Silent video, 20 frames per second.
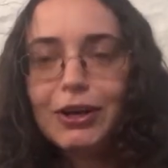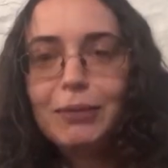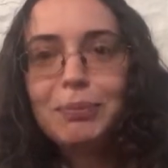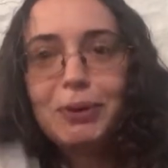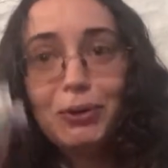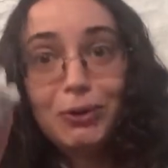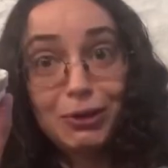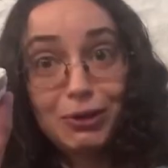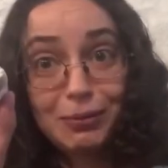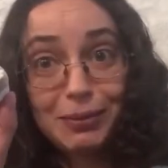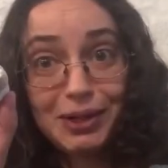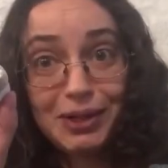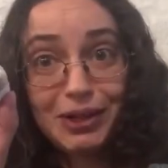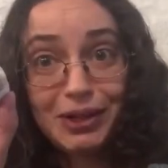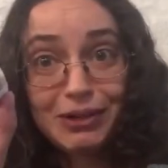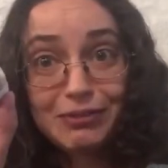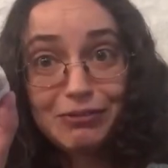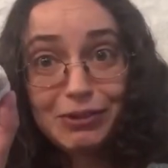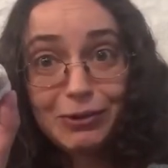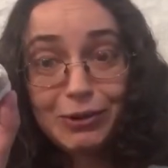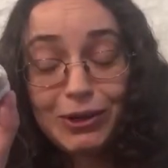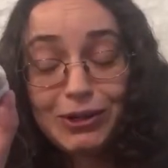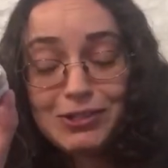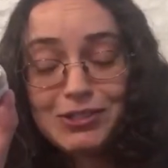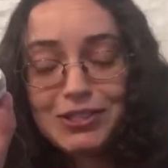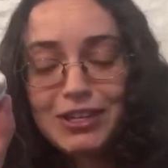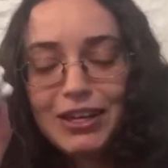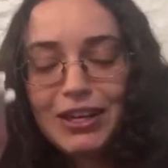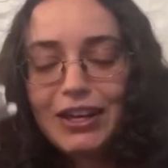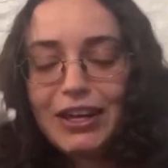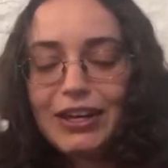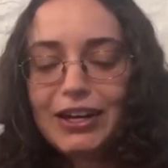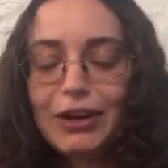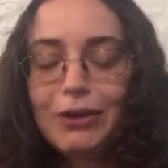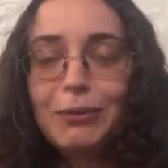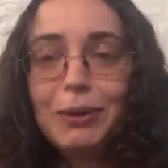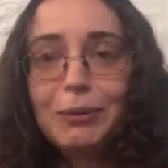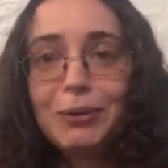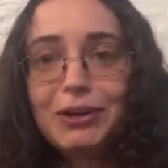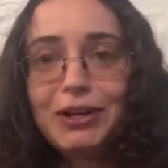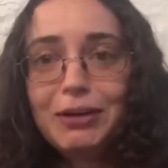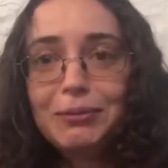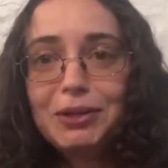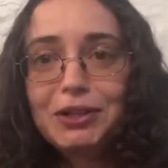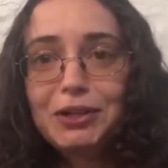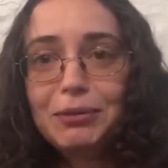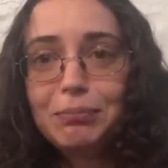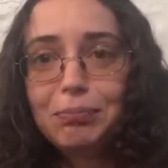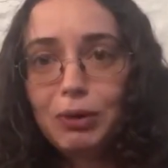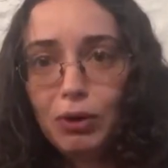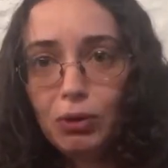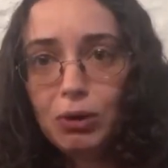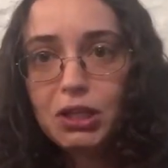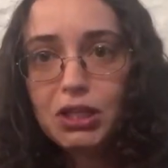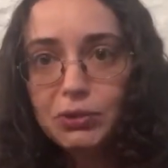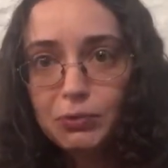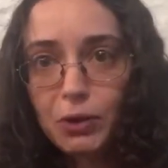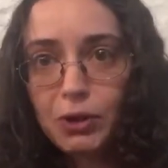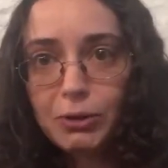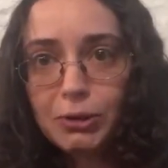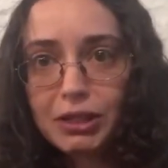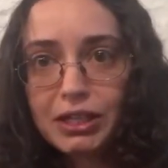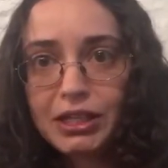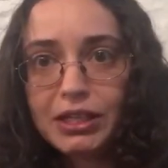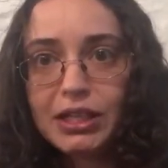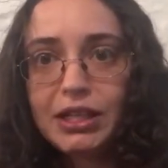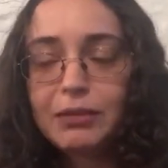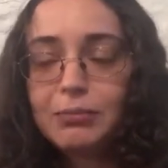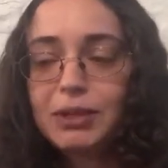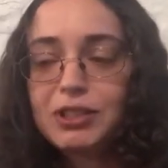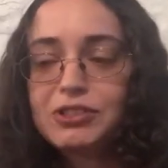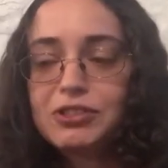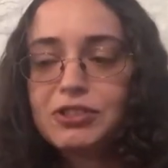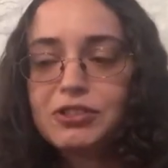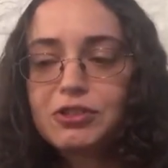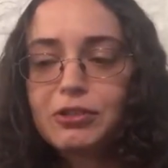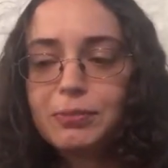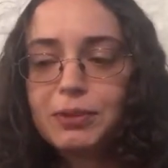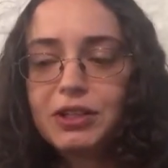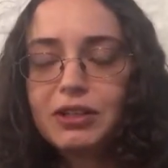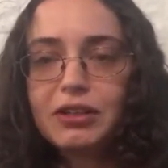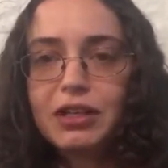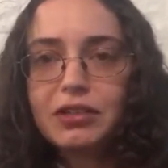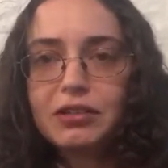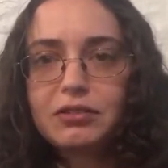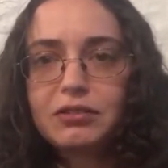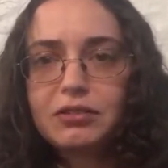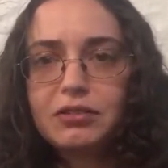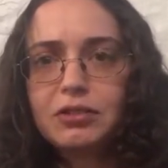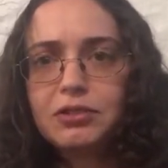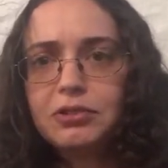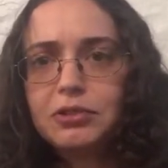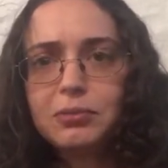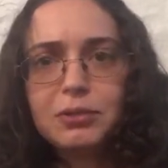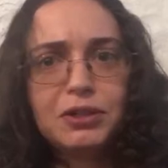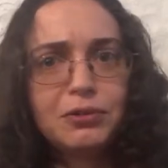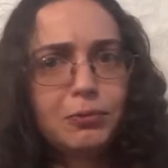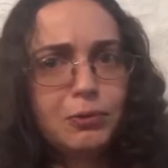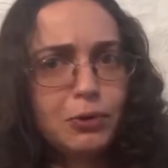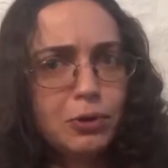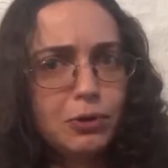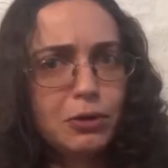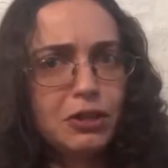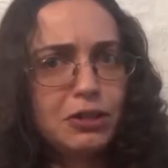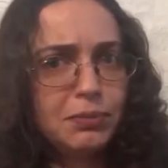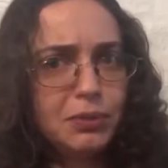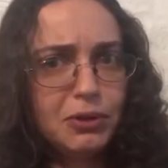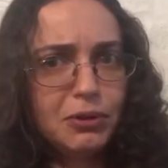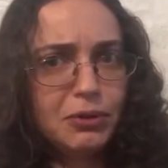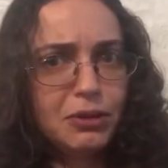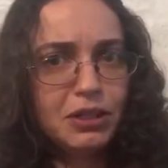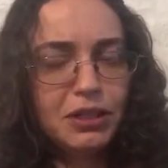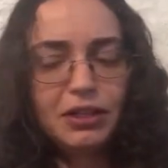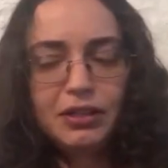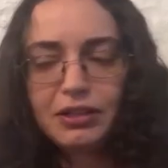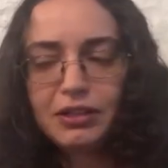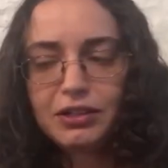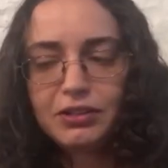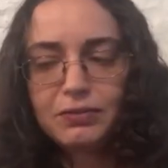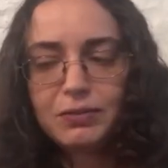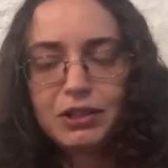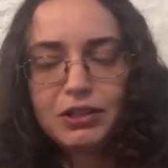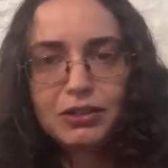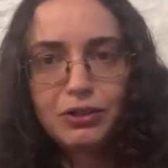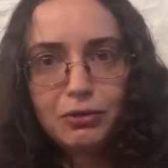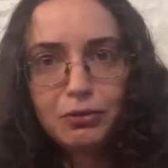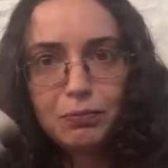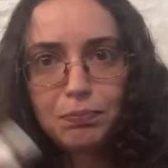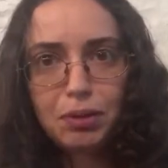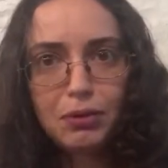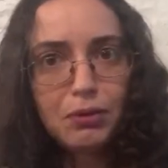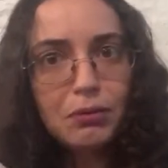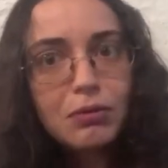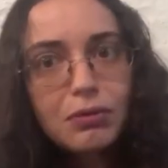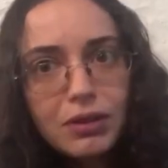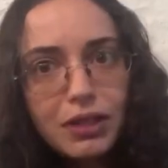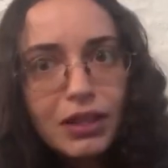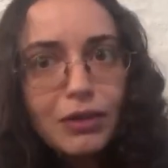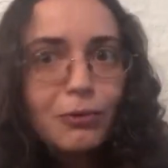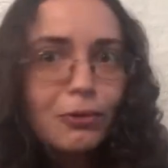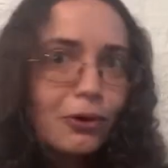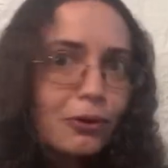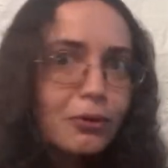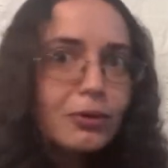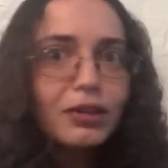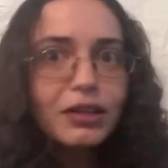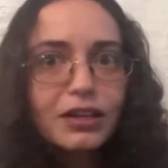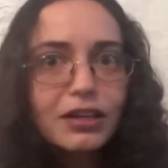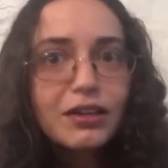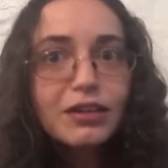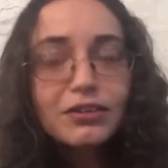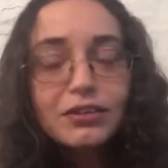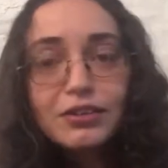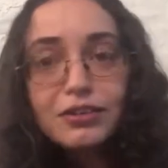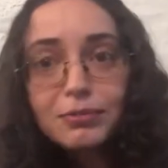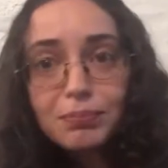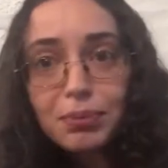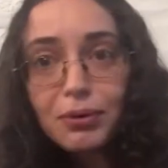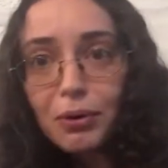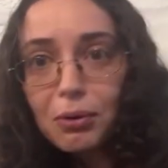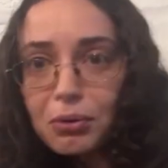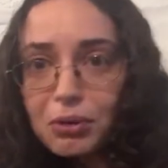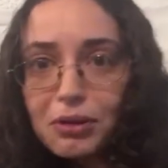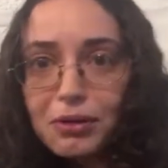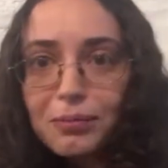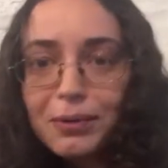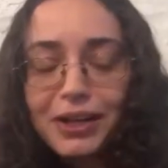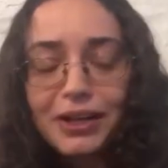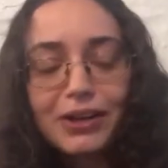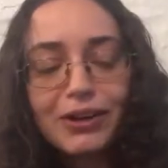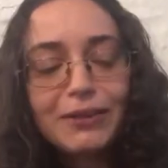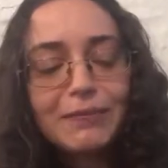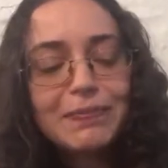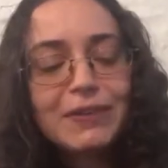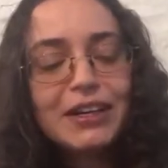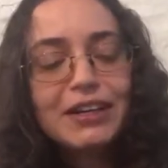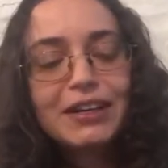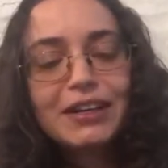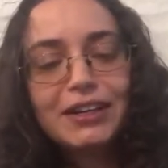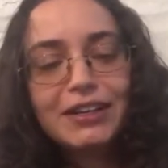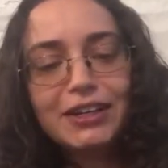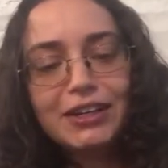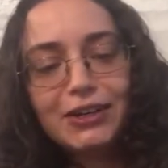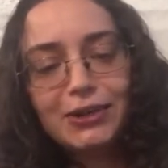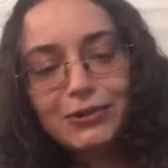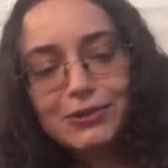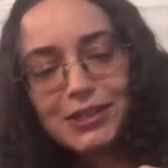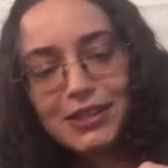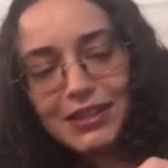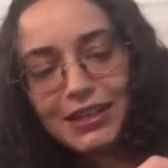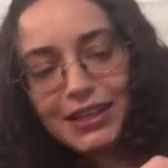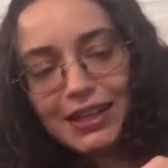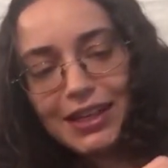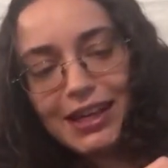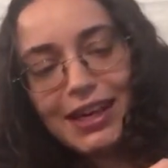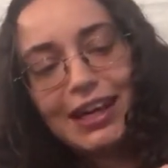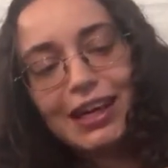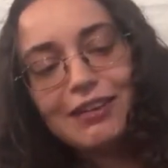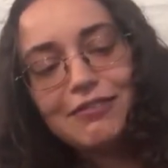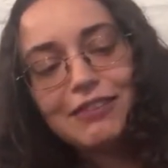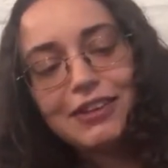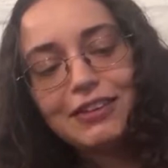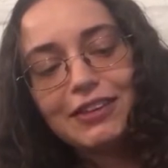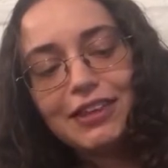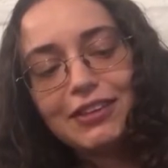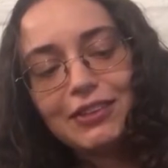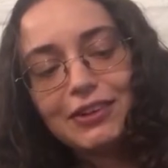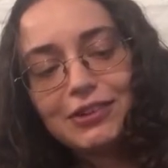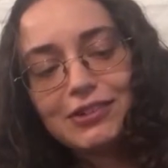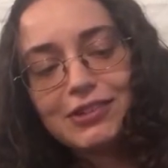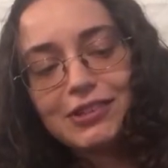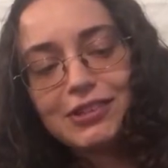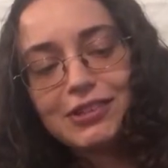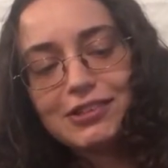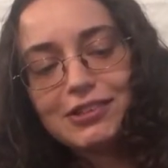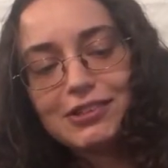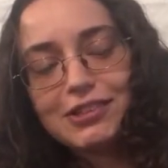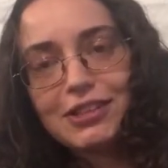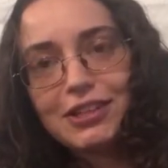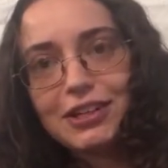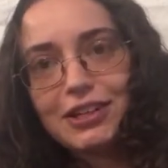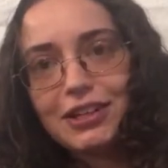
polar bear, of course, and I remember naming him Poly Roly, and my sister being like, don't you mean Roly Poly? And I'm like, no, Poly Roly, because he's a polar bear. And he goes in the cave, and then there's this